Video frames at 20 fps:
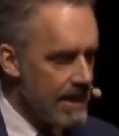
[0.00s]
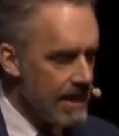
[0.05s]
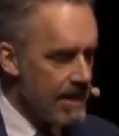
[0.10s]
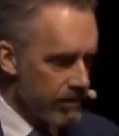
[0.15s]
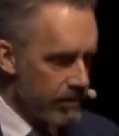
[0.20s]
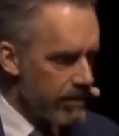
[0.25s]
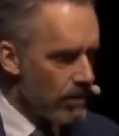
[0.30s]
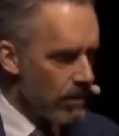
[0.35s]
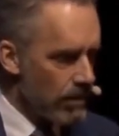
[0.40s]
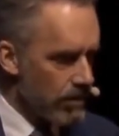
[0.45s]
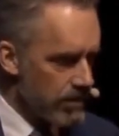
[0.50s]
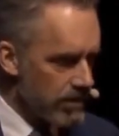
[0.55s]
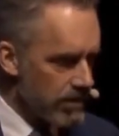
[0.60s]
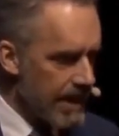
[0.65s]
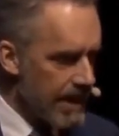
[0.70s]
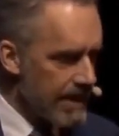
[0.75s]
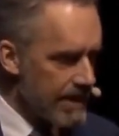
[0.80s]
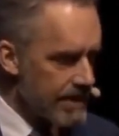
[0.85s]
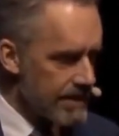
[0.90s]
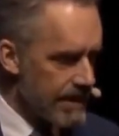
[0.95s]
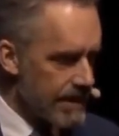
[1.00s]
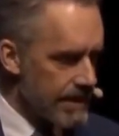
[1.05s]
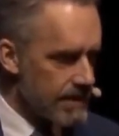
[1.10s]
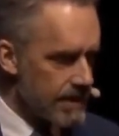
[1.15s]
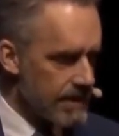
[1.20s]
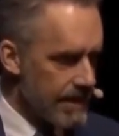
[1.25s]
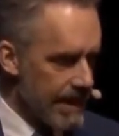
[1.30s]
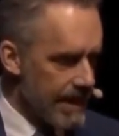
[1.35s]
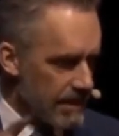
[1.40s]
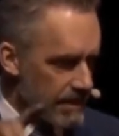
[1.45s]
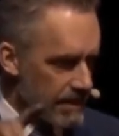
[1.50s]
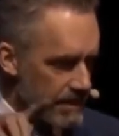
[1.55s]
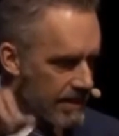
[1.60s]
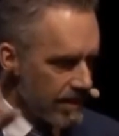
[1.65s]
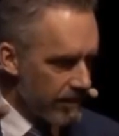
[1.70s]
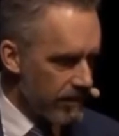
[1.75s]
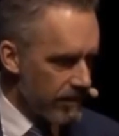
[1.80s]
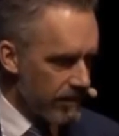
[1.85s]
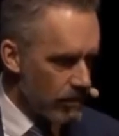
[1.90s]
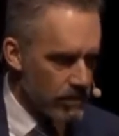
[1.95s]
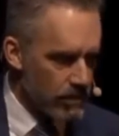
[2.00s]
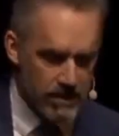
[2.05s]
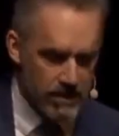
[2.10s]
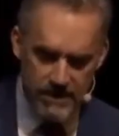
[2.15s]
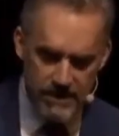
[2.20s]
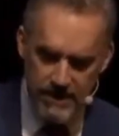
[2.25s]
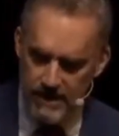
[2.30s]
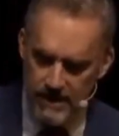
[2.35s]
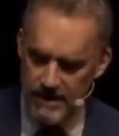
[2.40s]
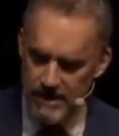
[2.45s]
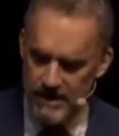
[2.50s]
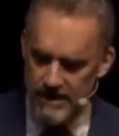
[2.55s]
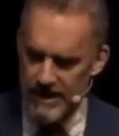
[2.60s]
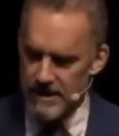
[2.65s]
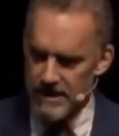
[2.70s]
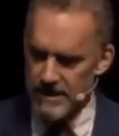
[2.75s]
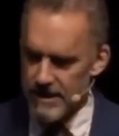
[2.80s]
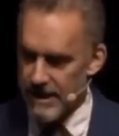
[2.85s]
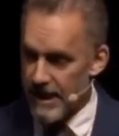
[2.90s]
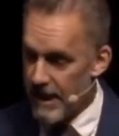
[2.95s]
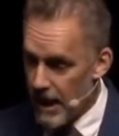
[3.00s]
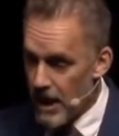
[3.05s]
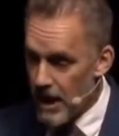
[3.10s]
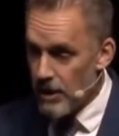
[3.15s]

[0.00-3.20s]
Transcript: $3.80 a day and $7.60 a day.